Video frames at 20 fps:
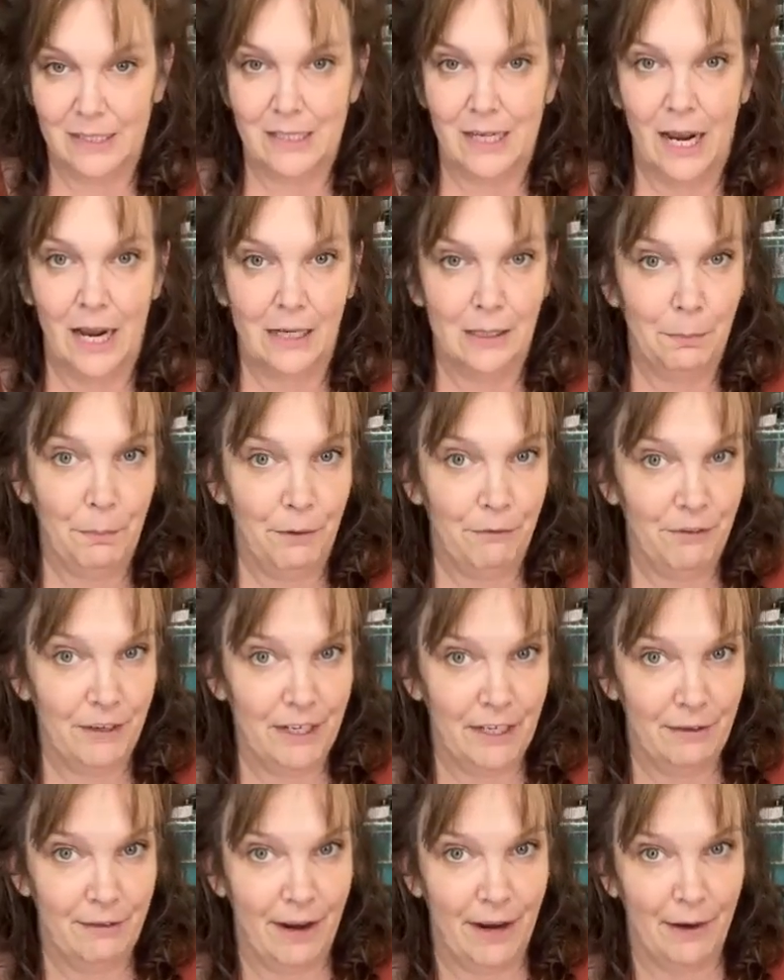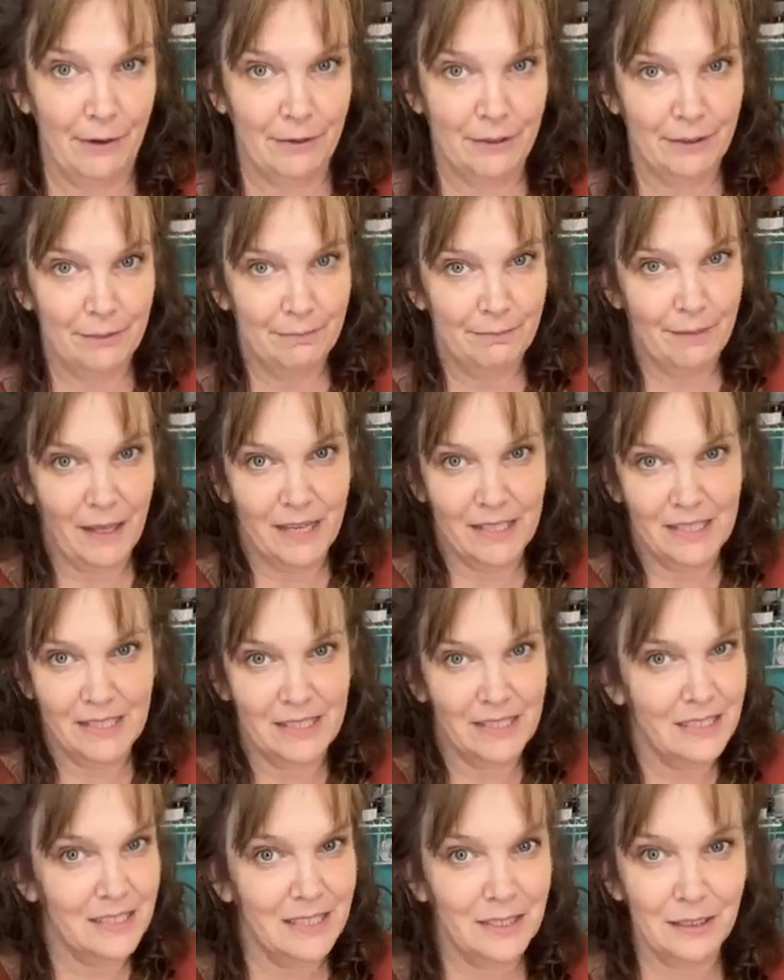it's not perfectly round. I
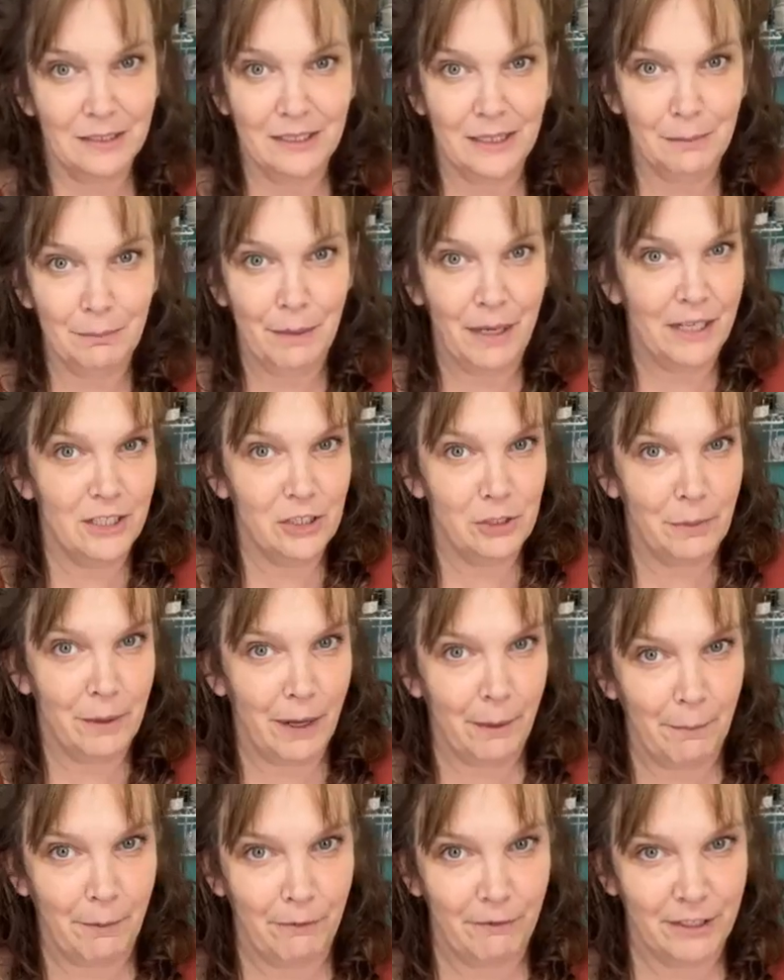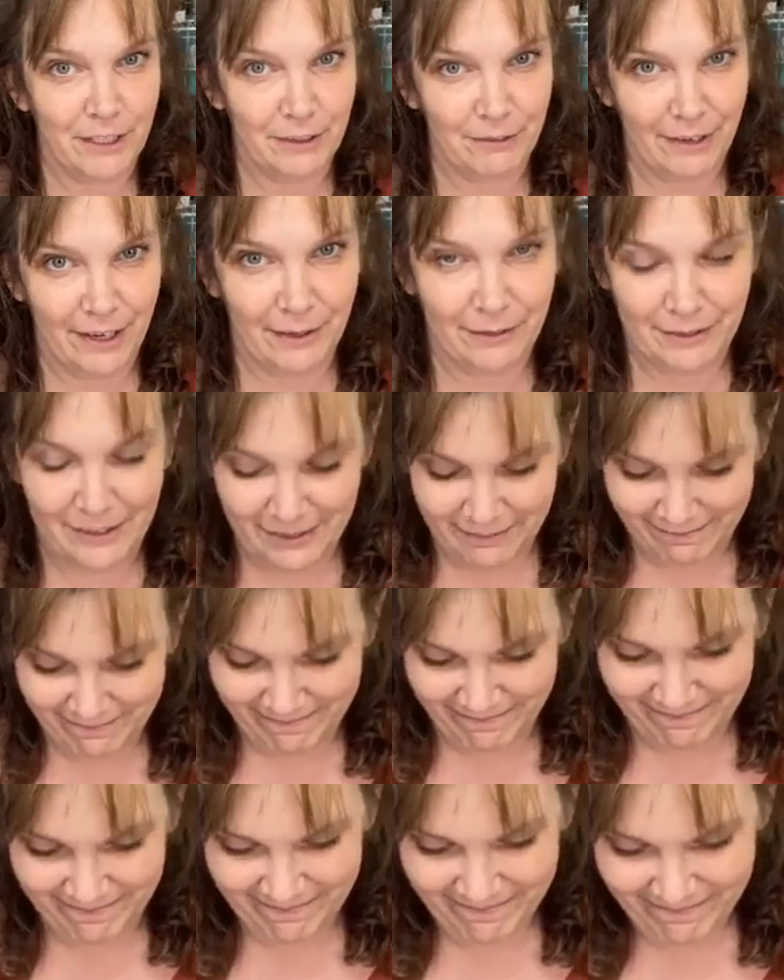still didn't manage to make it perfectly round,
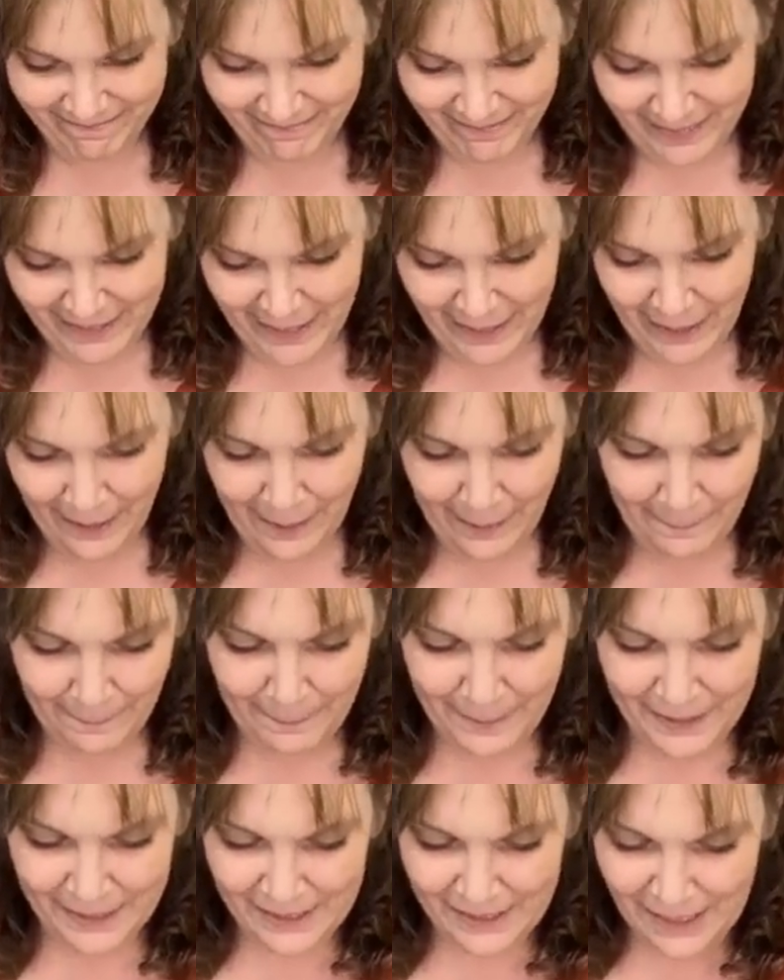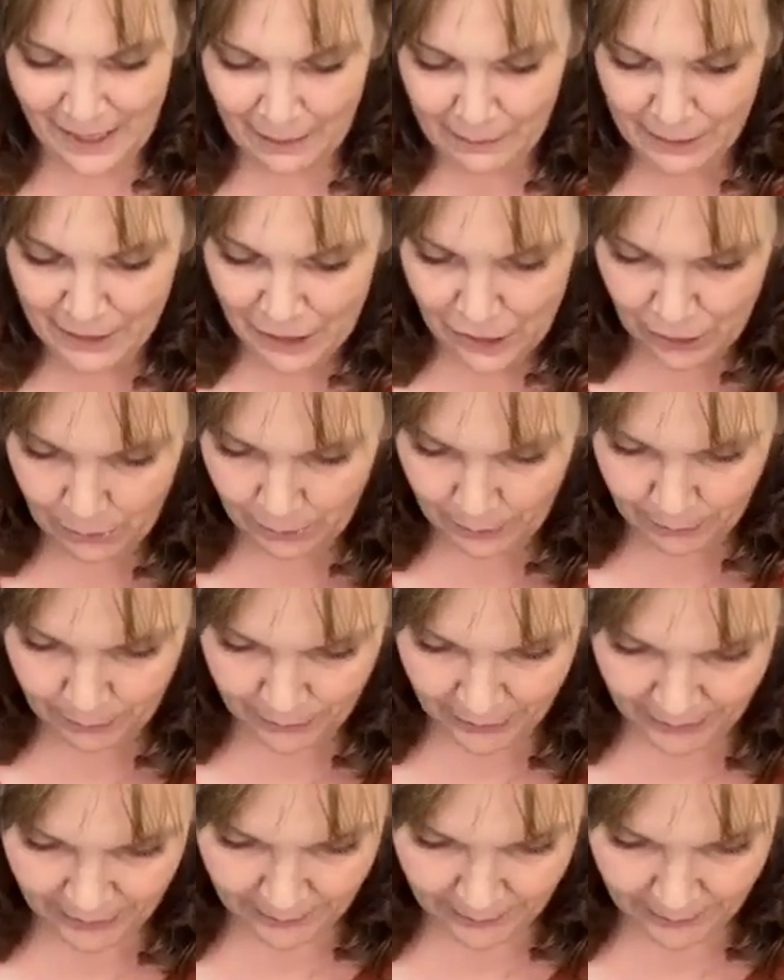but it's going to be super